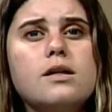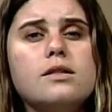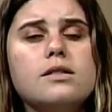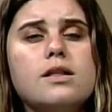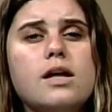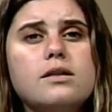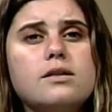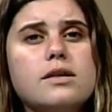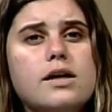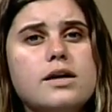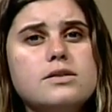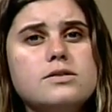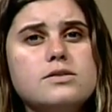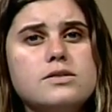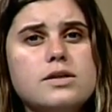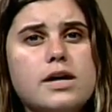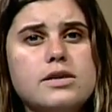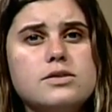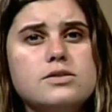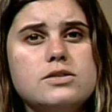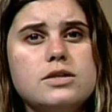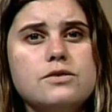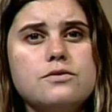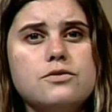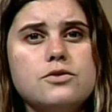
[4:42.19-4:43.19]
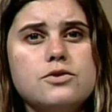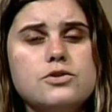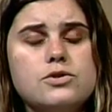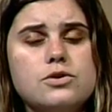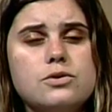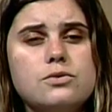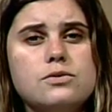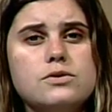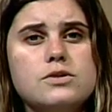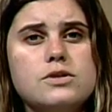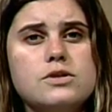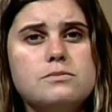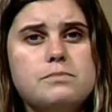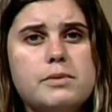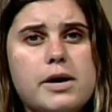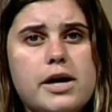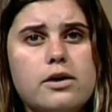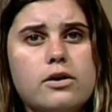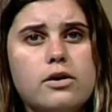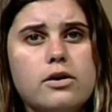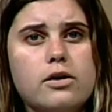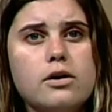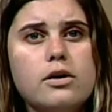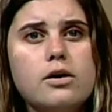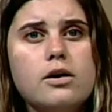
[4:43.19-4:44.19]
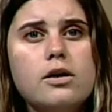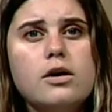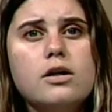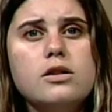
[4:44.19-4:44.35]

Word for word: that less testing for students is better.